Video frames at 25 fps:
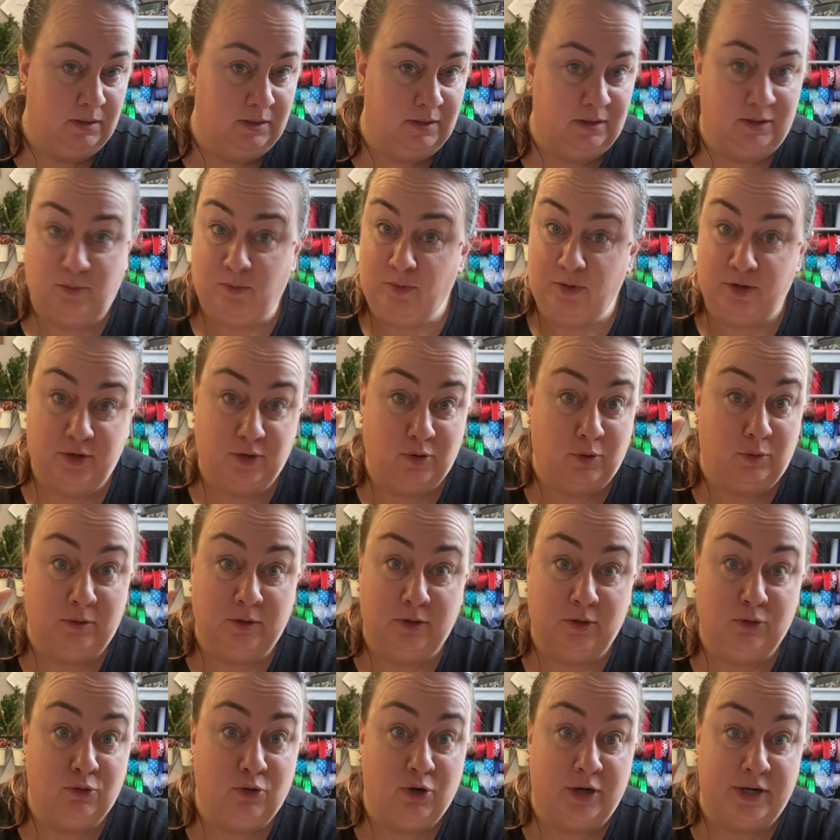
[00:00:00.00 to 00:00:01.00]
Then we're gonna go a
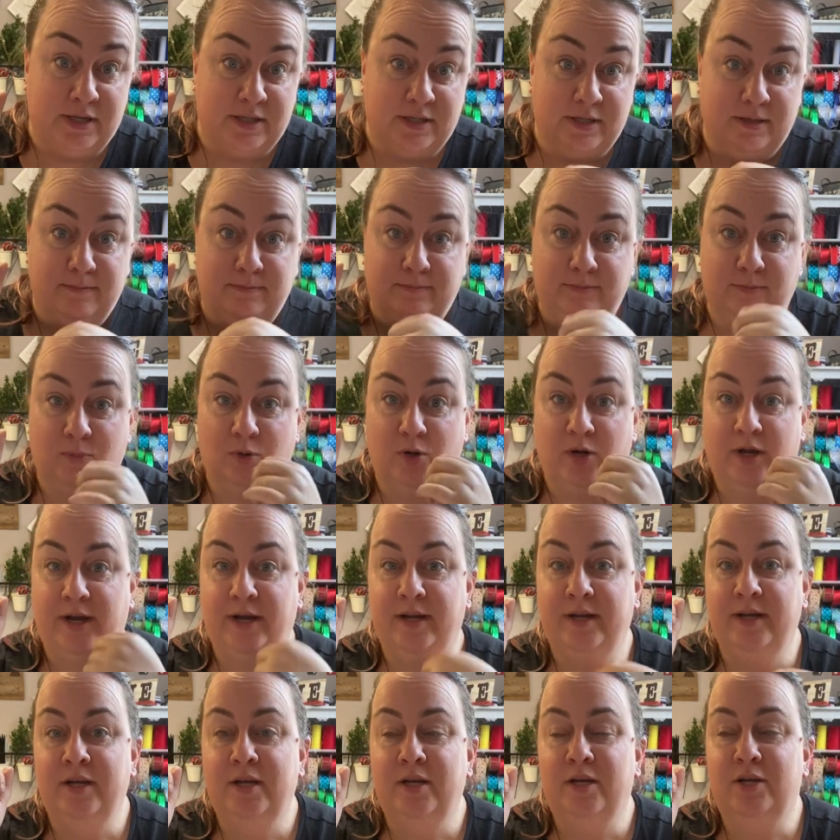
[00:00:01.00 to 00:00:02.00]
little crazy,
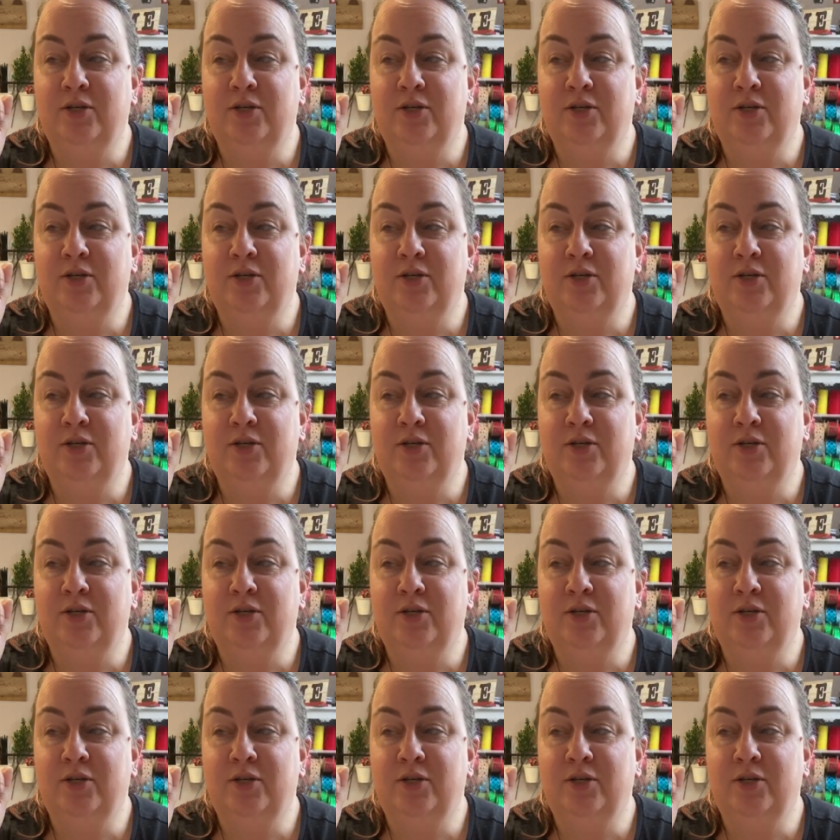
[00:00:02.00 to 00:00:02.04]
okay?